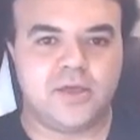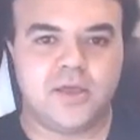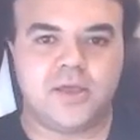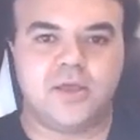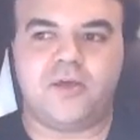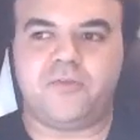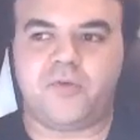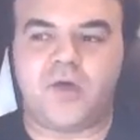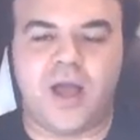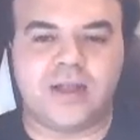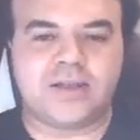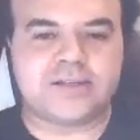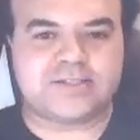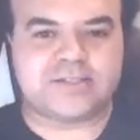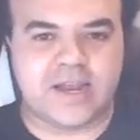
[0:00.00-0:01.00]
And if we're
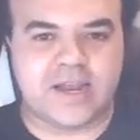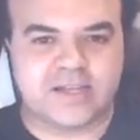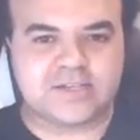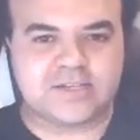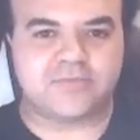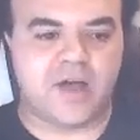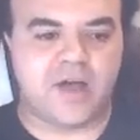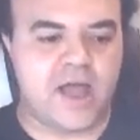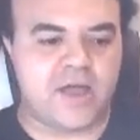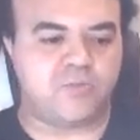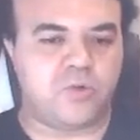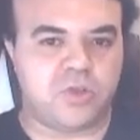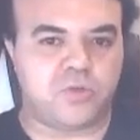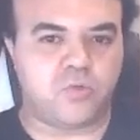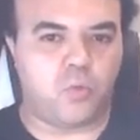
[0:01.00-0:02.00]

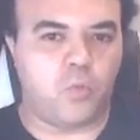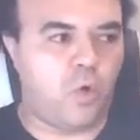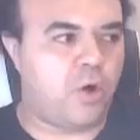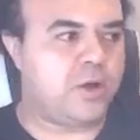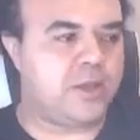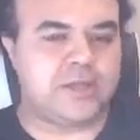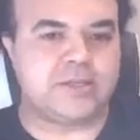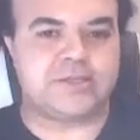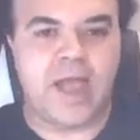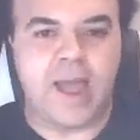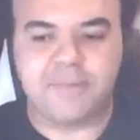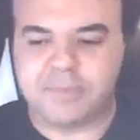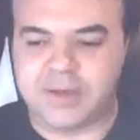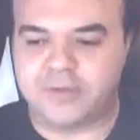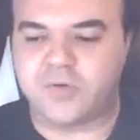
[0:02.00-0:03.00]
unsatisfied with what is
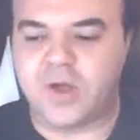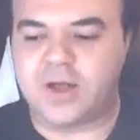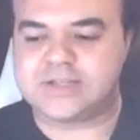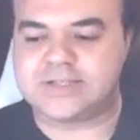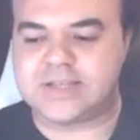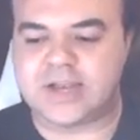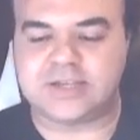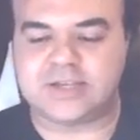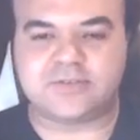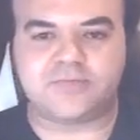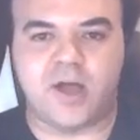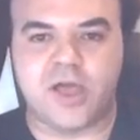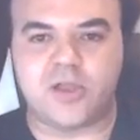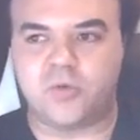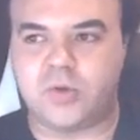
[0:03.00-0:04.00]
happening, if we're
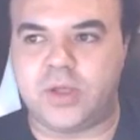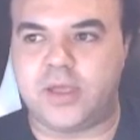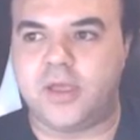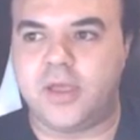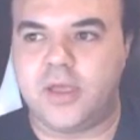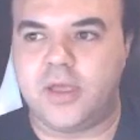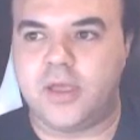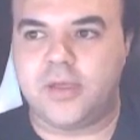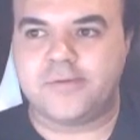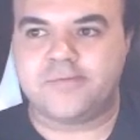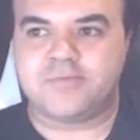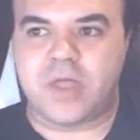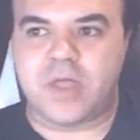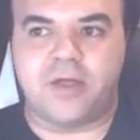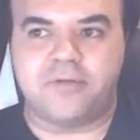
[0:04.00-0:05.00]
unsatisfied or we're
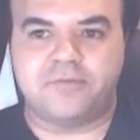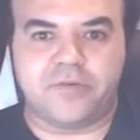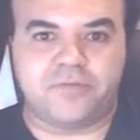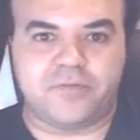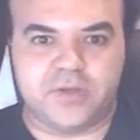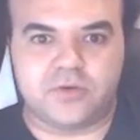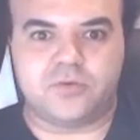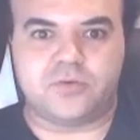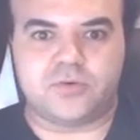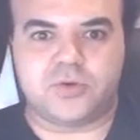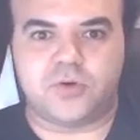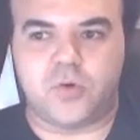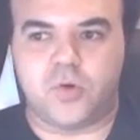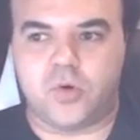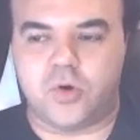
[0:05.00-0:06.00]
unfulfilled,
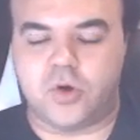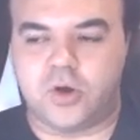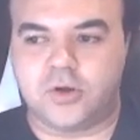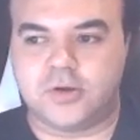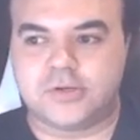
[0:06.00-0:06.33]
or,